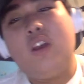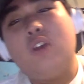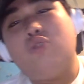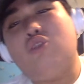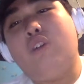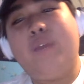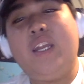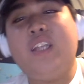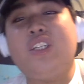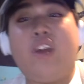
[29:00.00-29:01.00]
Joel
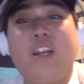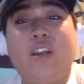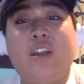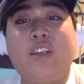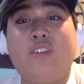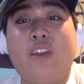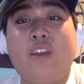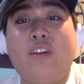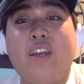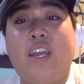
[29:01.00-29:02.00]
Embiid is
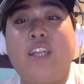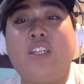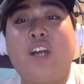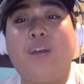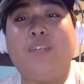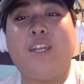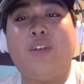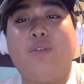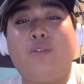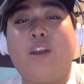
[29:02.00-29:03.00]
looking like a top
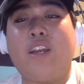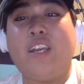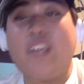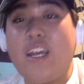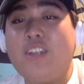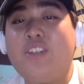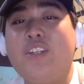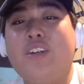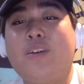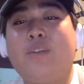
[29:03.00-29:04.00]
center again this
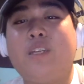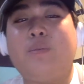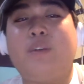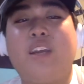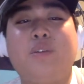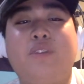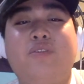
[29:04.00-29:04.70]
year. He's playing absolutely